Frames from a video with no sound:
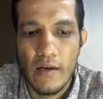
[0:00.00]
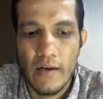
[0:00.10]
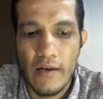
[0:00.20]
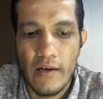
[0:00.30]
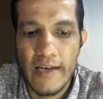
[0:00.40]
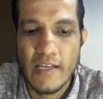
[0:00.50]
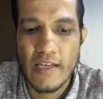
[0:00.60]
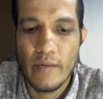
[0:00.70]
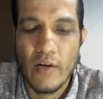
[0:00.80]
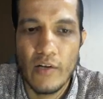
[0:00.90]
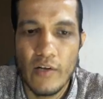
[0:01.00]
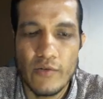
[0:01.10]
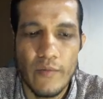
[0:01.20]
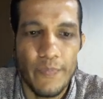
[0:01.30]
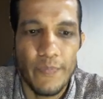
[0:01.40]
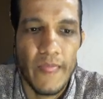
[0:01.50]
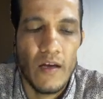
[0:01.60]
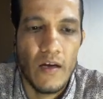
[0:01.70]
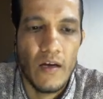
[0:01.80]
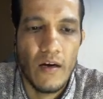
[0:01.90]
the gas turbine also
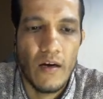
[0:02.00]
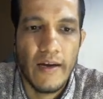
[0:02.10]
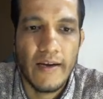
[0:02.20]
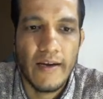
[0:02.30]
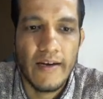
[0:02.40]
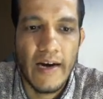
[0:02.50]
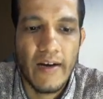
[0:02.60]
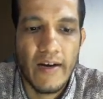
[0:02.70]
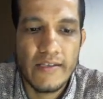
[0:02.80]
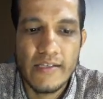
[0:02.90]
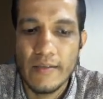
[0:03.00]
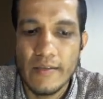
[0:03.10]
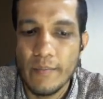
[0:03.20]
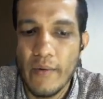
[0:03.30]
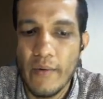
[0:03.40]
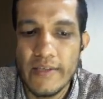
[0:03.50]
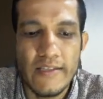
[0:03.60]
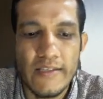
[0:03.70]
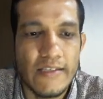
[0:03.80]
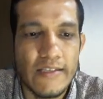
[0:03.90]
like in advanced power
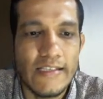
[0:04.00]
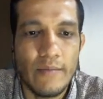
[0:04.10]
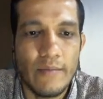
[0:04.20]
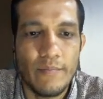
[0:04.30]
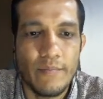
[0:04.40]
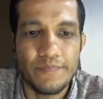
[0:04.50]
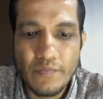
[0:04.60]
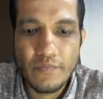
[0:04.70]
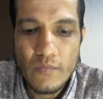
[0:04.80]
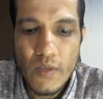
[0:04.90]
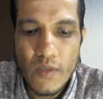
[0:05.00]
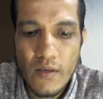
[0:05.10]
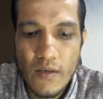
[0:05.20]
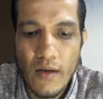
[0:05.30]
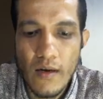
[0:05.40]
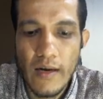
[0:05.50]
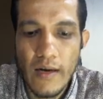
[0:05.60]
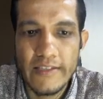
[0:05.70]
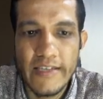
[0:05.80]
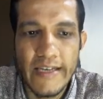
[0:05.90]
generation system
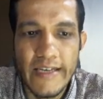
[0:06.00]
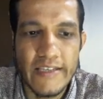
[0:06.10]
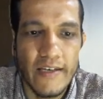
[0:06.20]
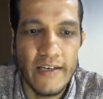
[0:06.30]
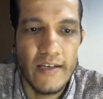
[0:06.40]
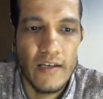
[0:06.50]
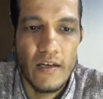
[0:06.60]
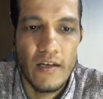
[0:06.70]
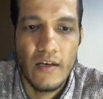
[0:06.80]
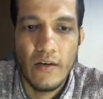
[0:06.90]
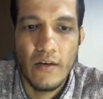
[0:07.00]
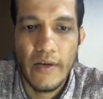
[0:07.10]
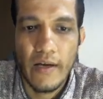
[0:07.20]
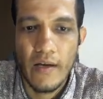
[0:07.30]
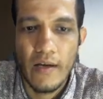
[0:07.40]
like jet engine. Okay,